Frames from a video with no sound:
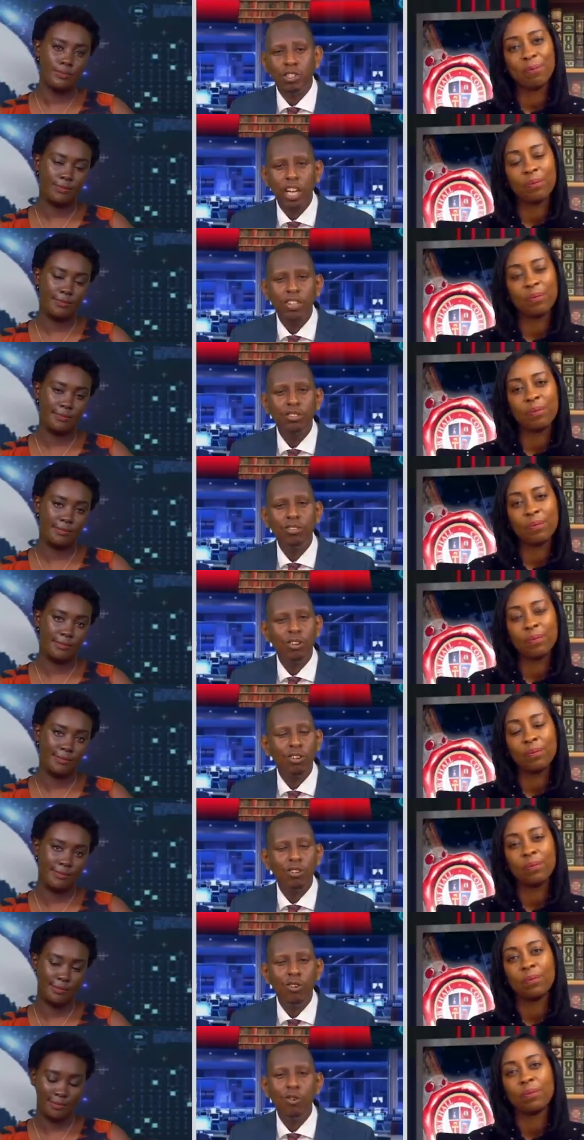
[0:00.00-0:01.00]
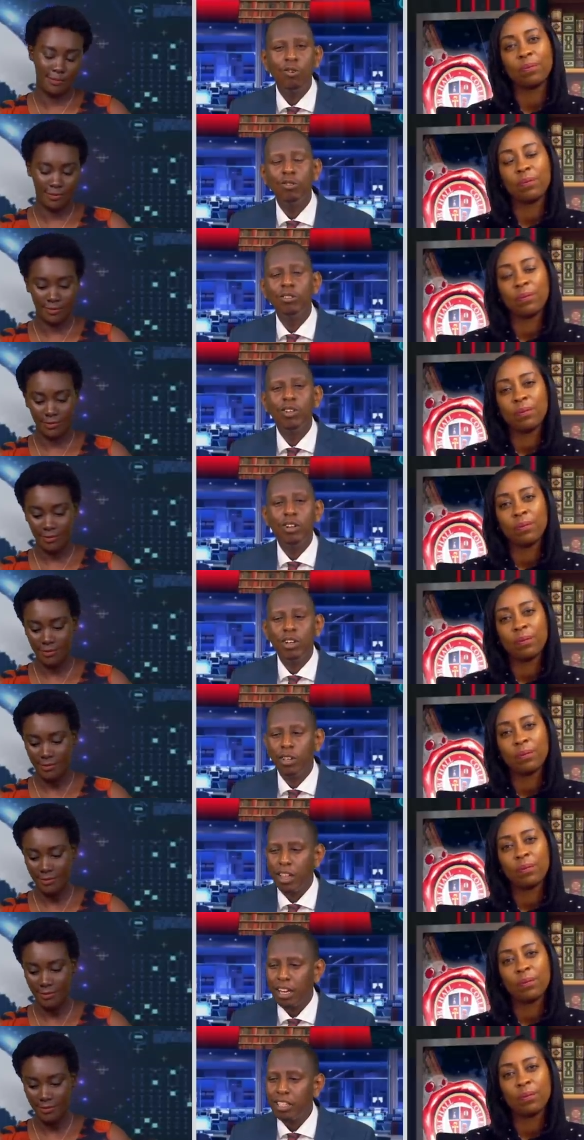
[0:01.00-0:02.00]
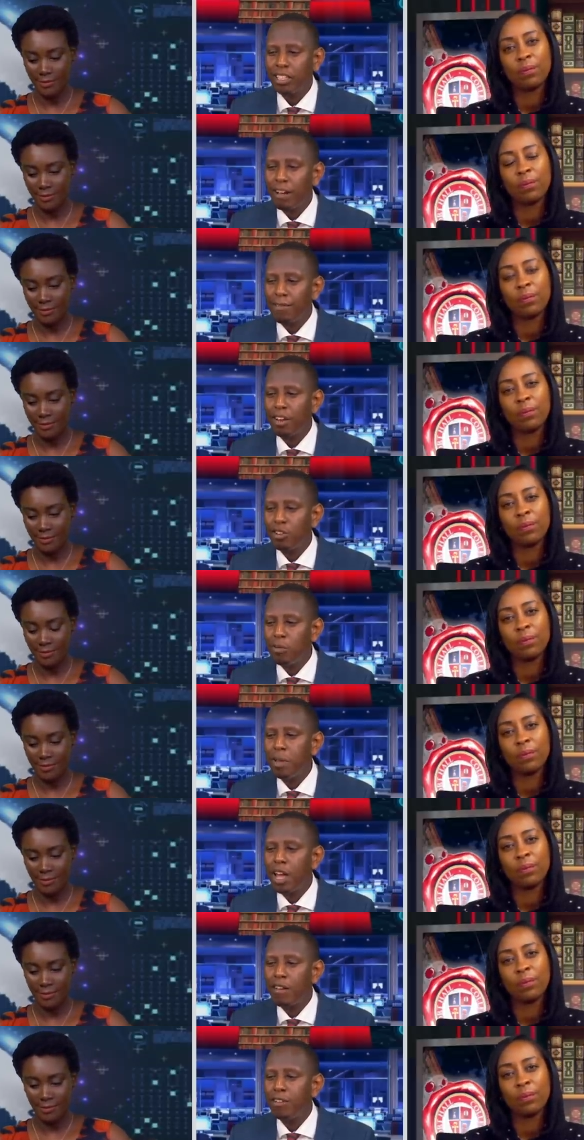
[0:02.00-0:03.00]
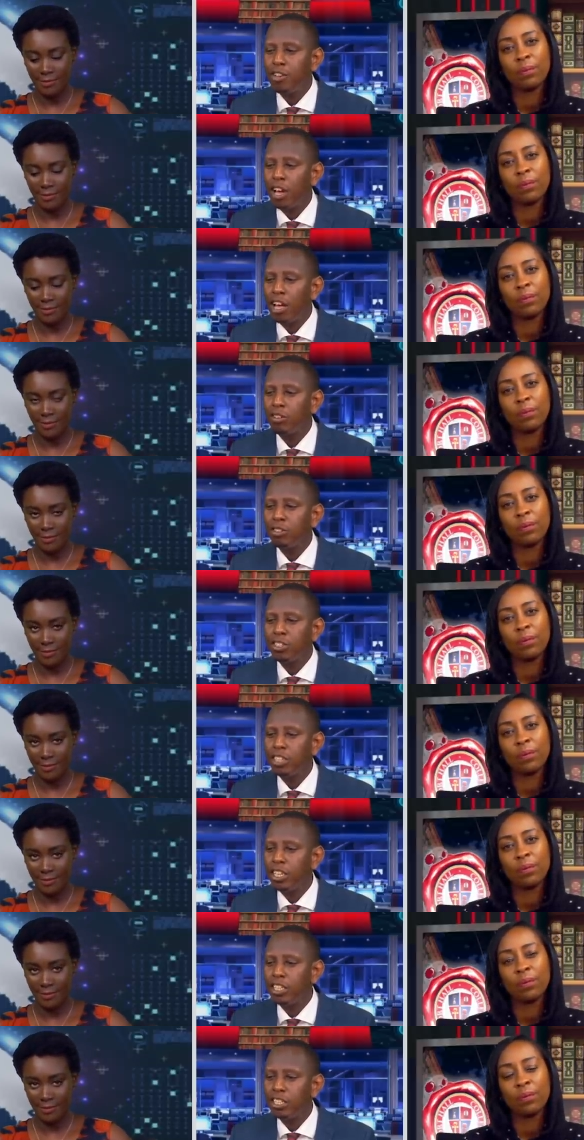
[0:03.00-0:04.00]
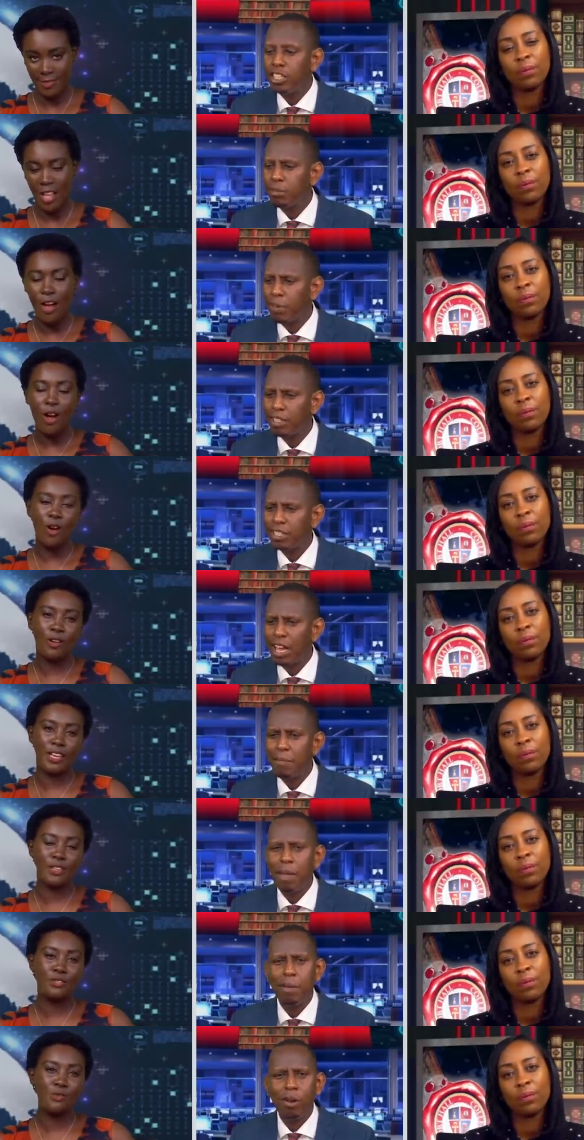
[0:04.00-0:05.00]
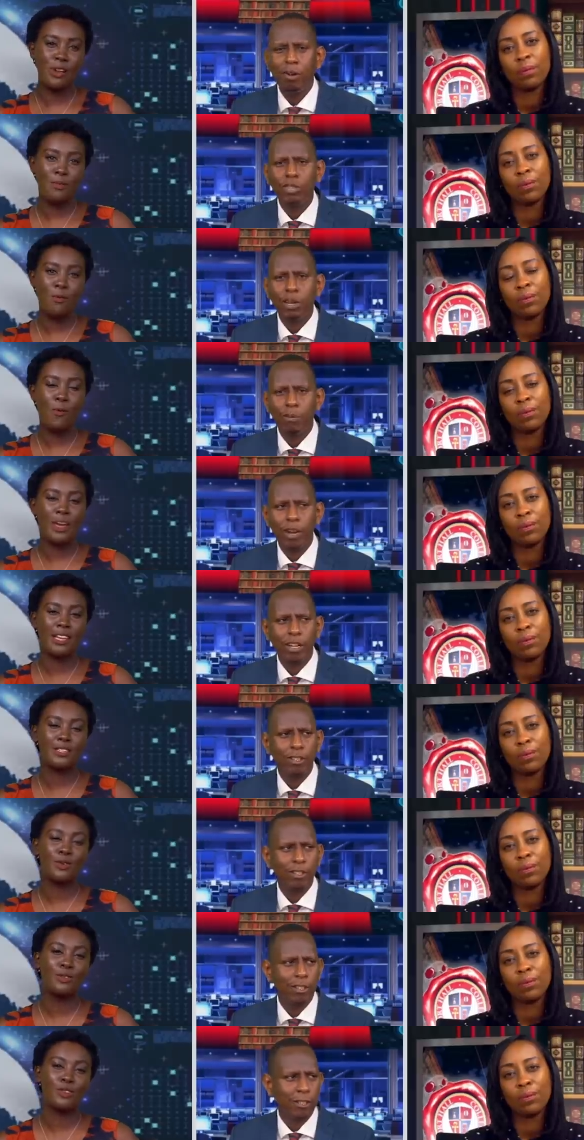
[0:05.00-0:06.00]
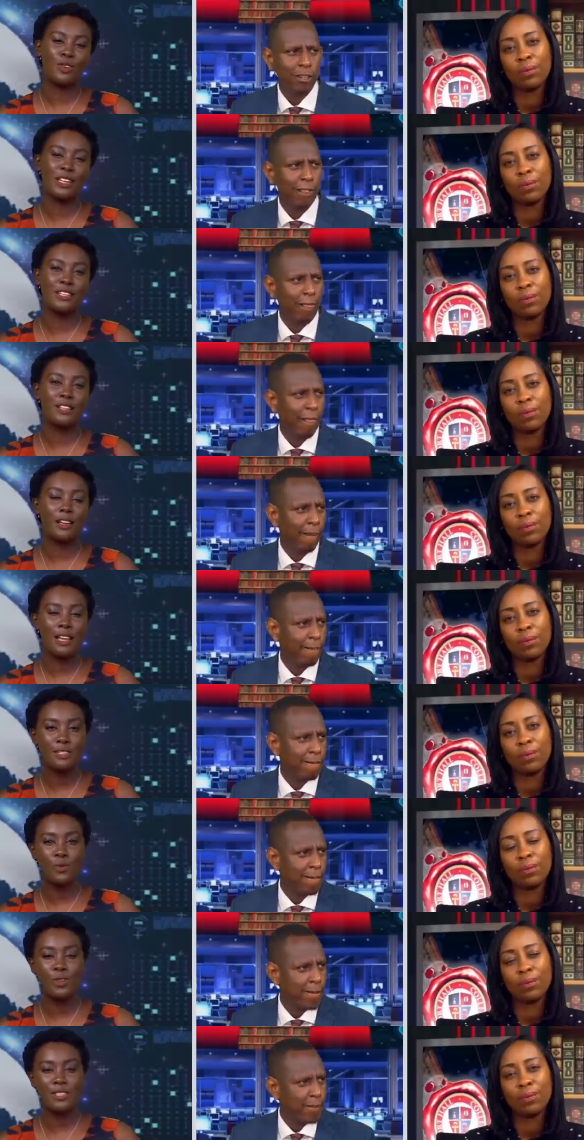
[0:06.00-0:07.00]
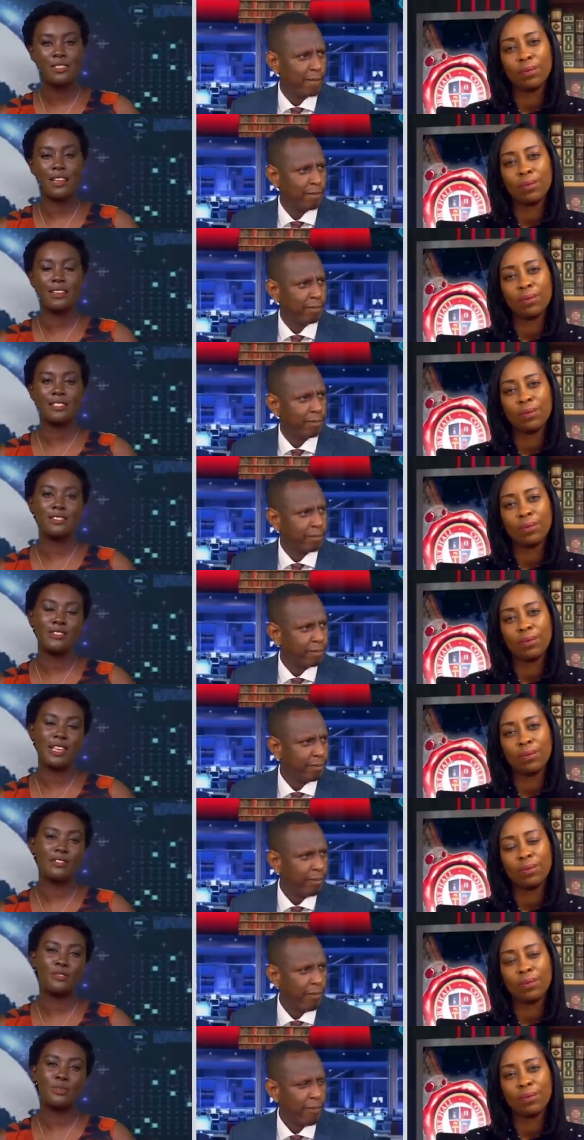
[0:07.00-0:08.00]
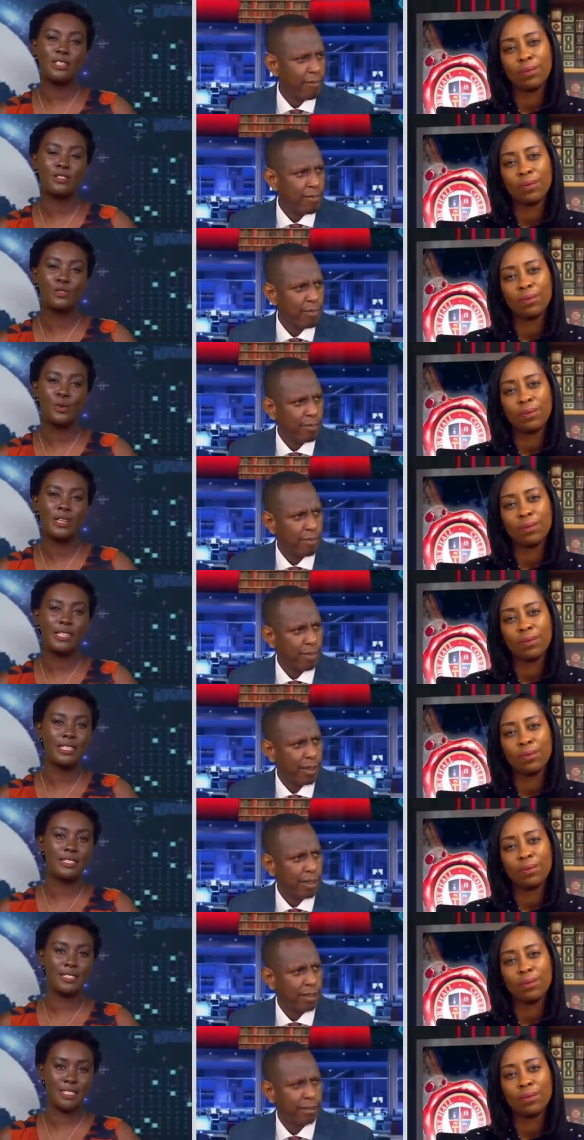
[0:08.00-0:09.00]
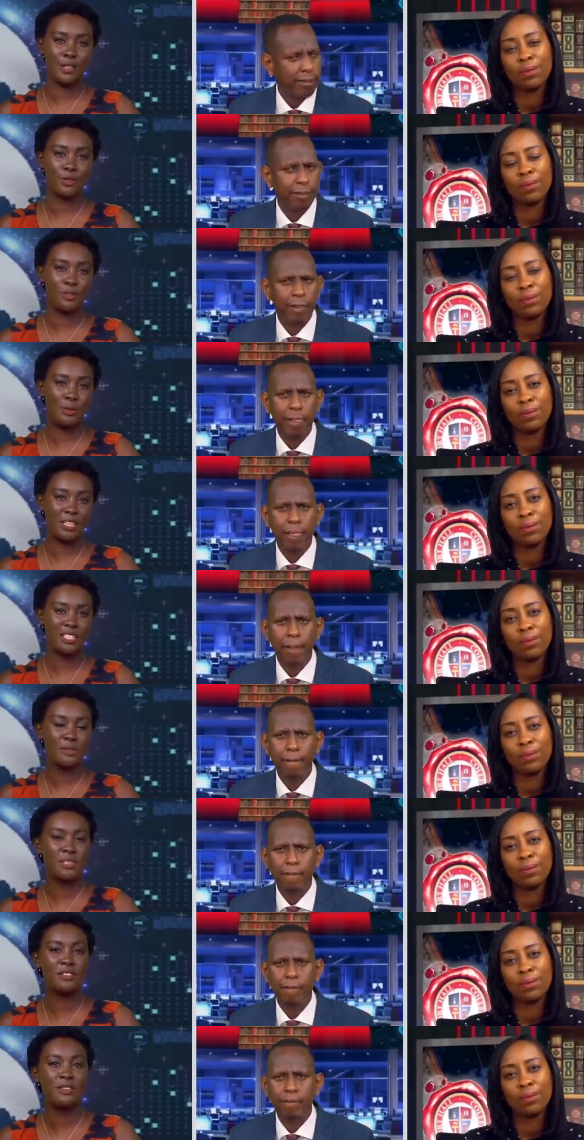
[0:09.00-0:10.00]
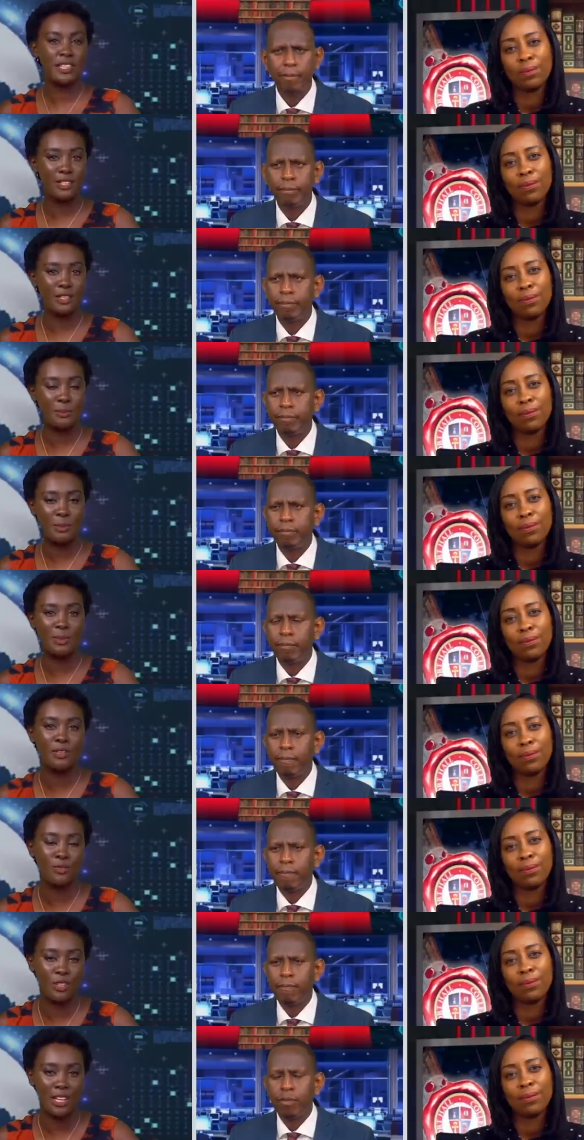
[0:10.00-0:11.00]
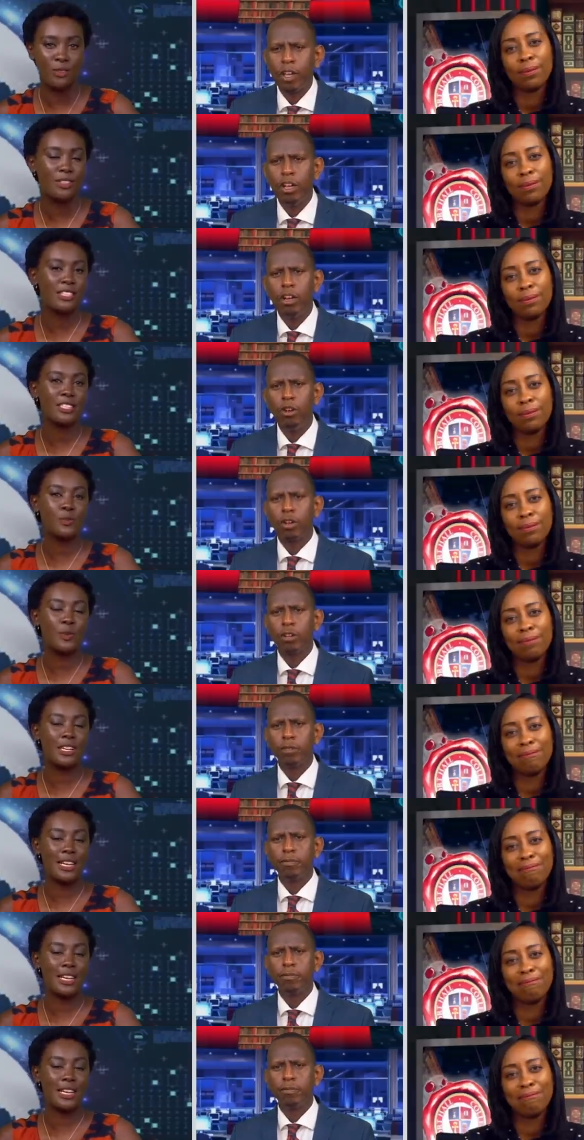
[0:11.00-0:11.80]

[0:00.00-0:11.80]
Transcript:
Speaker 1: just do not know that stuff that you may have in your house in six months' time. Okay, may to, um, wait, else.
Speaker 2: hold on class war doesn't necessarily have to be so elitist that you're speaking specifically to the people in Runda. I don't think that's look, what it